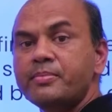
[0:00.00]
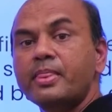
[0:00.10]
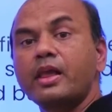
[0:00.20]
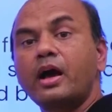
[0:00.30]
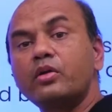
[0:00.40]

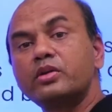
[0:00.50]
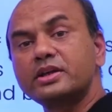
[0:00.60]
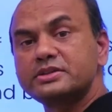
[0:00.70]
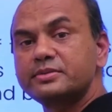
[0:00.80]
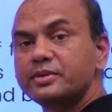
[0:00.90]
How the
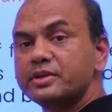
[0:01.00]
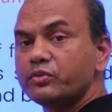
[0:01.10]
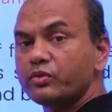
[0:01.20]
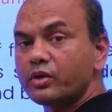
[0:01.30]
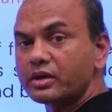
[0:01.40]
customer,
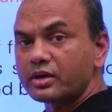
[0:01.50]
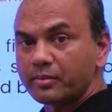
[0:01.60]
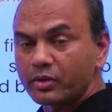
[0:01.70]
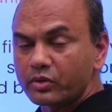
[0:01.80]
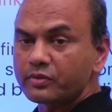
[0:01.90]
what
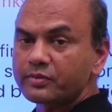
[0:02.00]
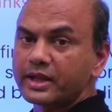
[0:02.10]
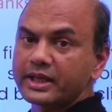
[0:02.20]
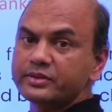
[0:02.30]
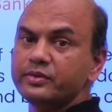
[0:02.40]
amount of
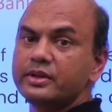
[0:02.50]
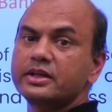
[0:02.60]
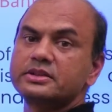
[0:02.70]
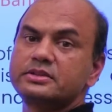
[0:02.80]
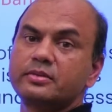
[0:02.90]
tax will the
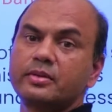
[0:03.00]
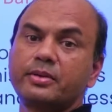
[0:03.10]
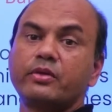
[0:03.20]
customer pay?